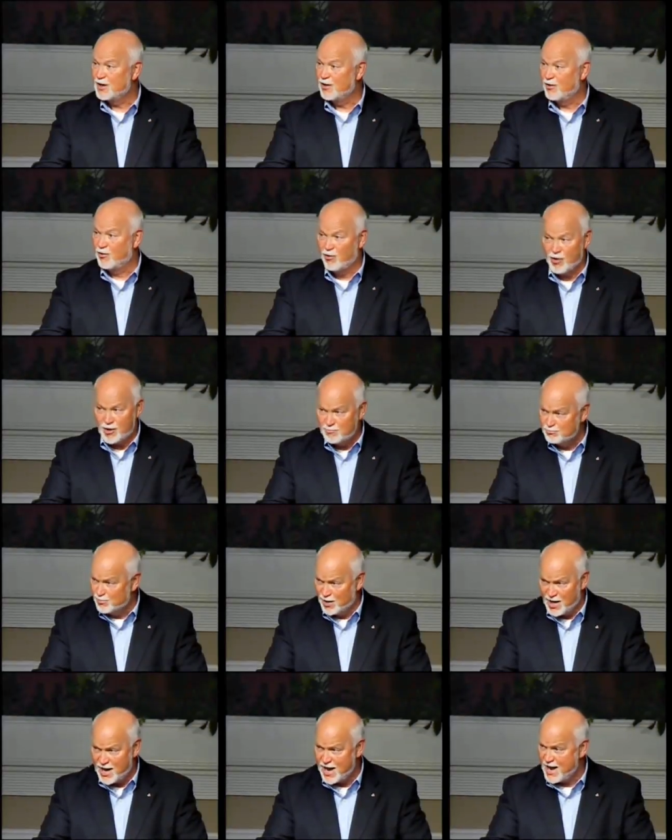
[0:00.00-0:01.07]

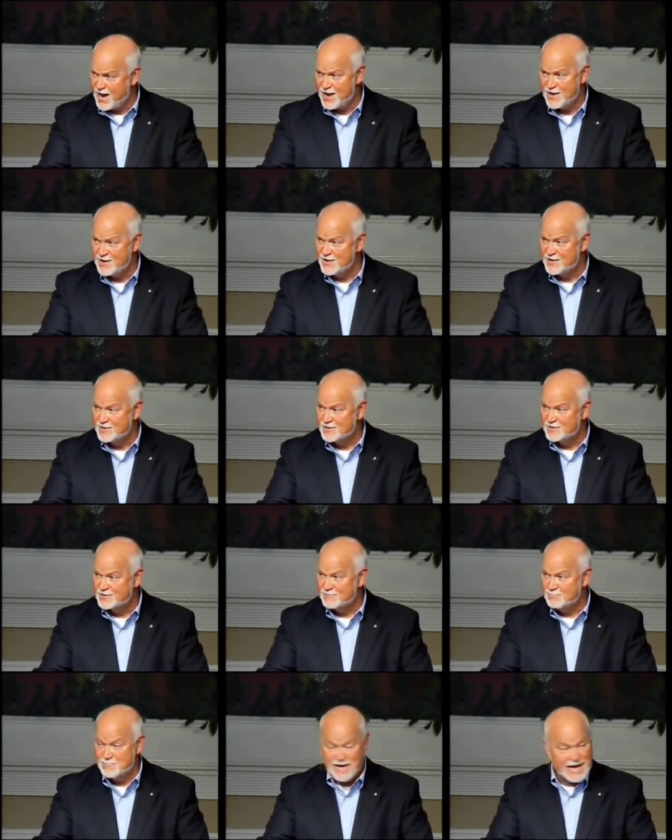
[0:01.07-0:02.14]
grumbly,
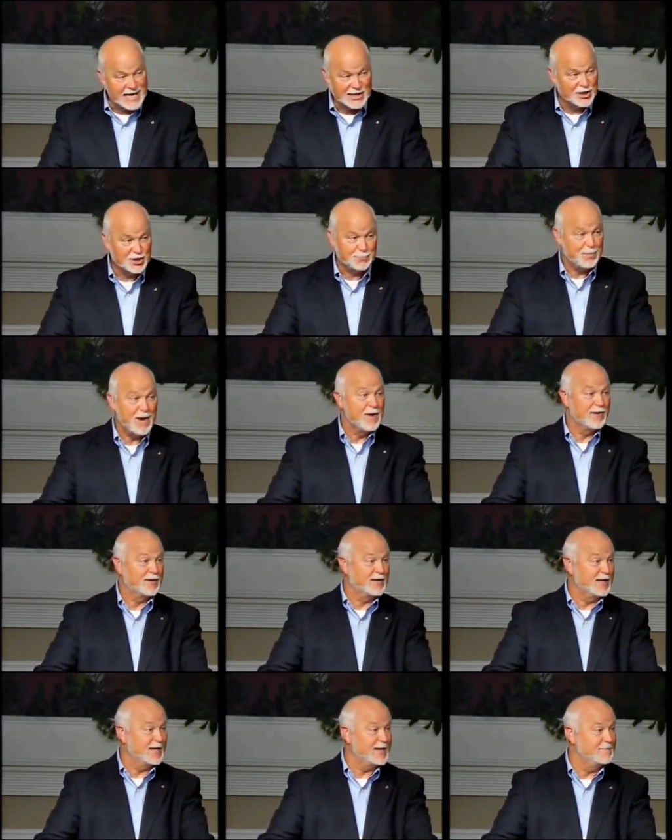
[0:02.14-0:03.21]
mean
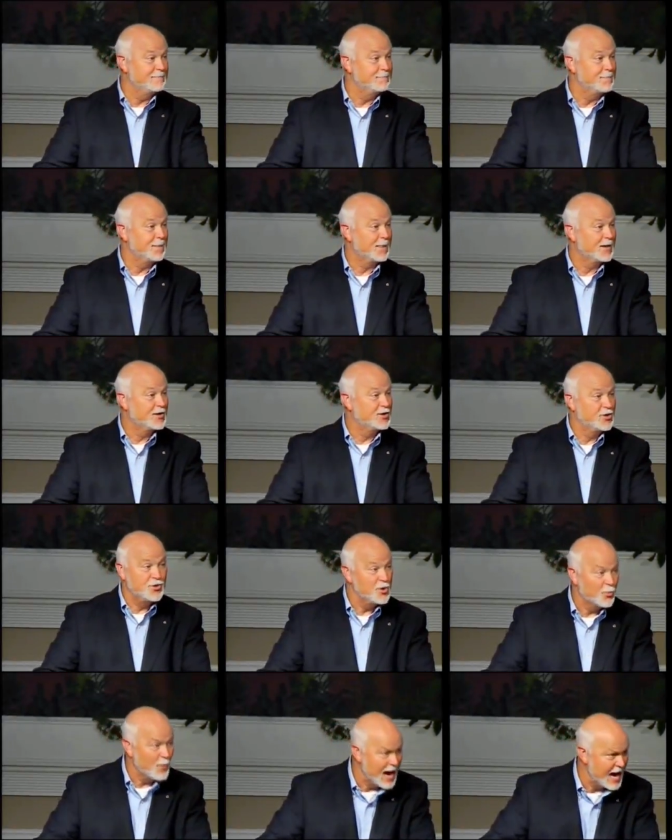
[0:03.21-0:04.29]
spirited to
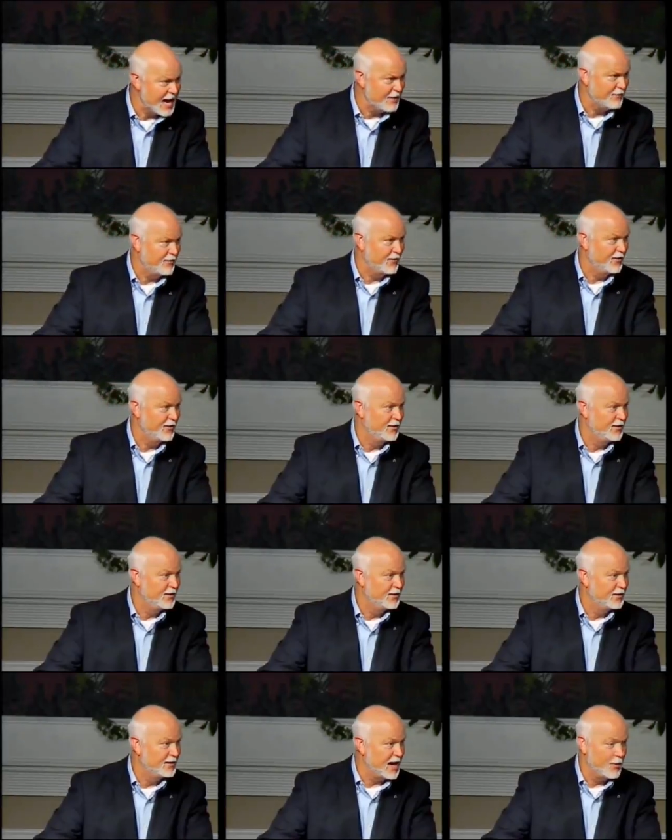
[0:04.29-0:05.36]
your wife.
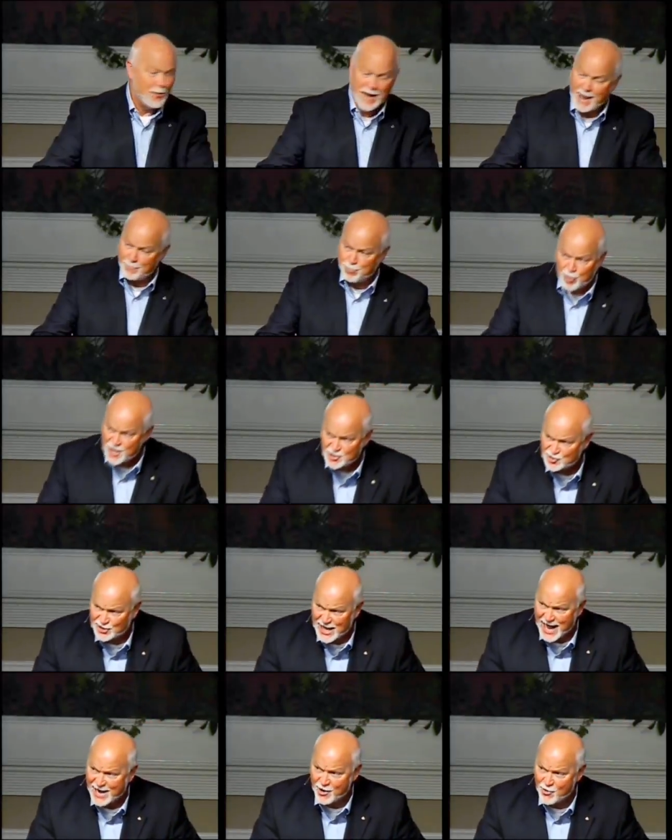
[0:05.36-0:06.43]
Now, when I preached
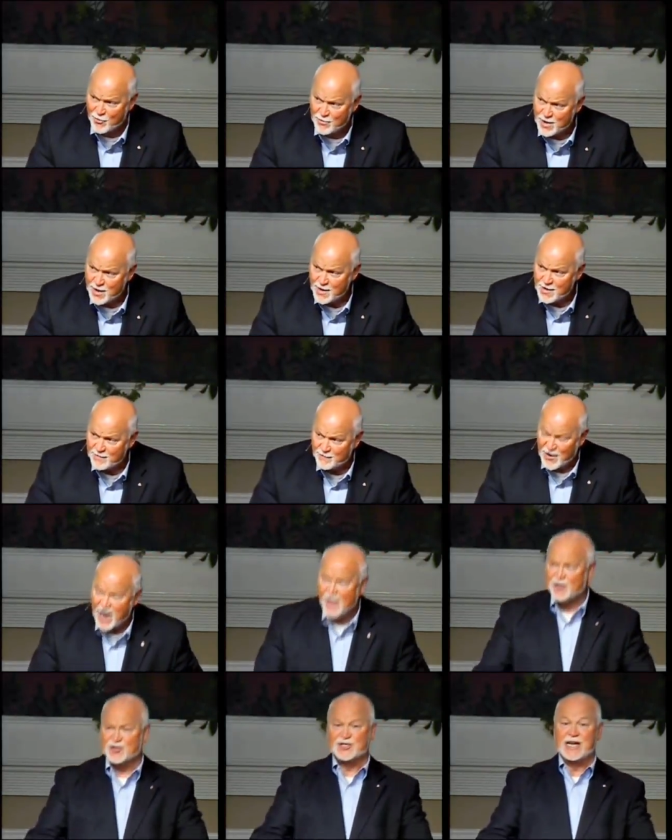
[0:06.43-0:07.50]
that on
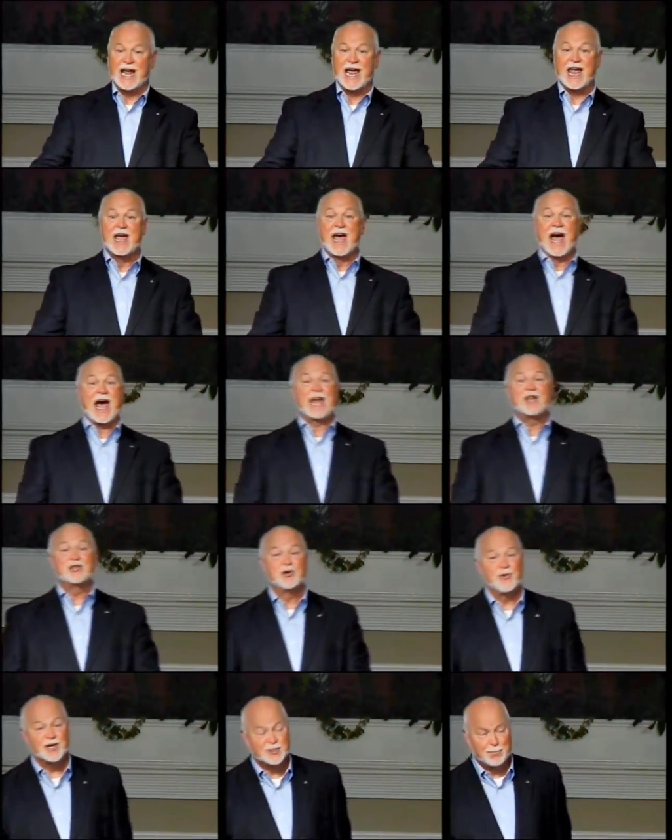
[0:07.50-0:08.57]
Father's Day, how did
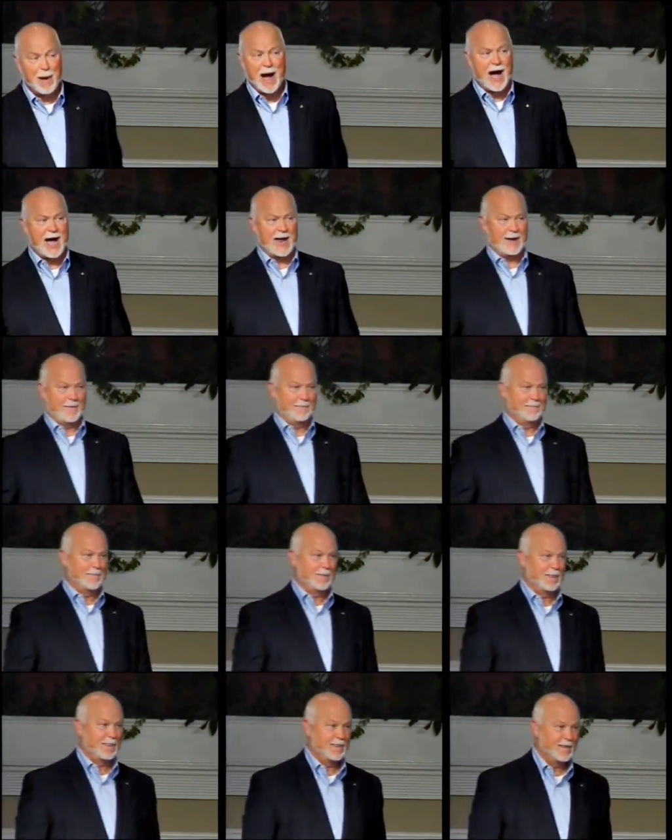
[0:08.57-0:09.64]
you respond?
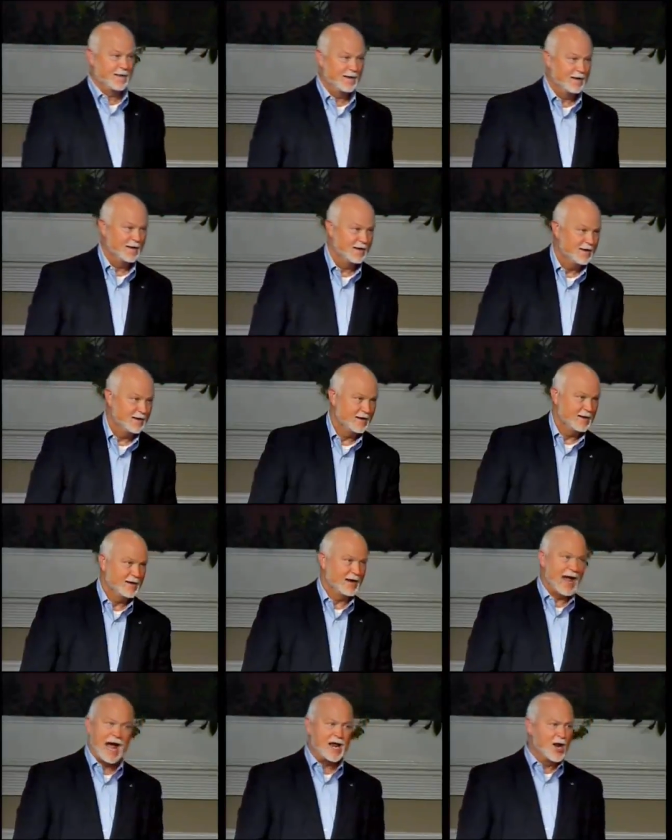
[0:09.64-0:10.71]

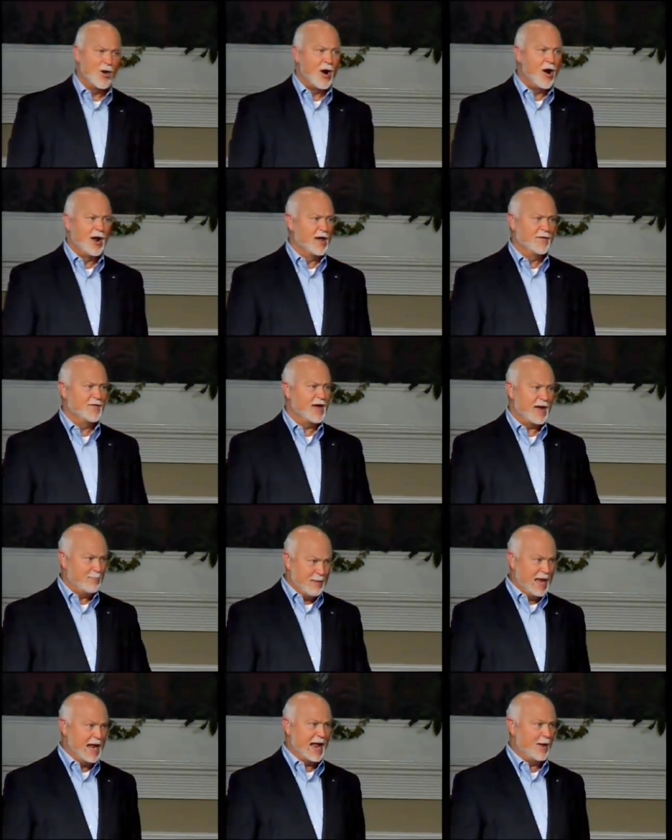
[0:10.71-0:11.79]
Now, I know all of you have
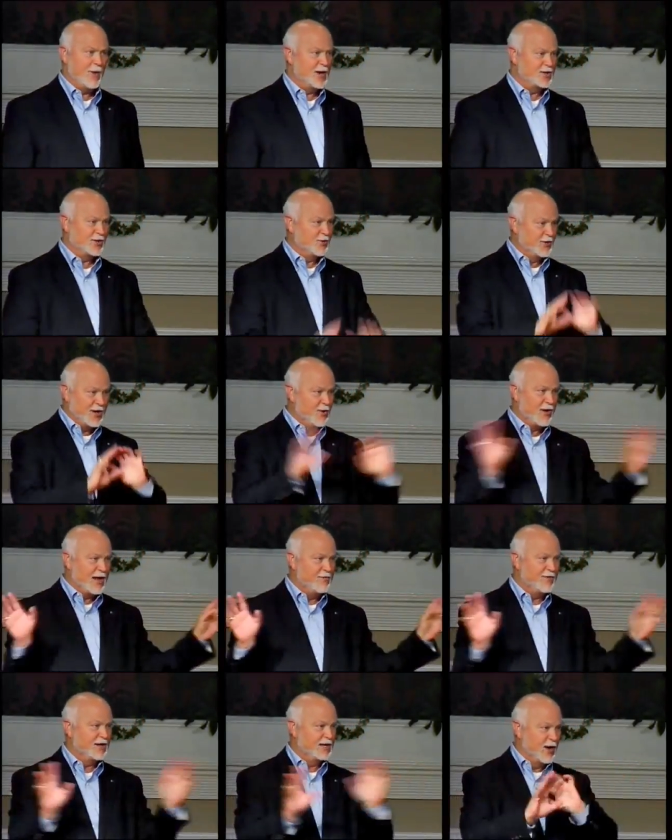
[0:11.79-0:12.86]
been that way, so don't
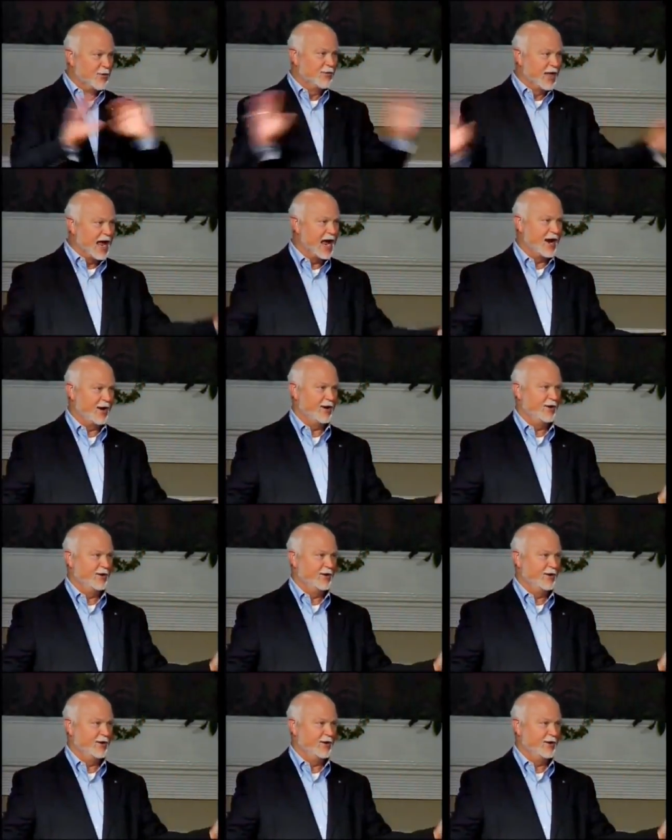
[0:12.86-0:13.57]
even go there.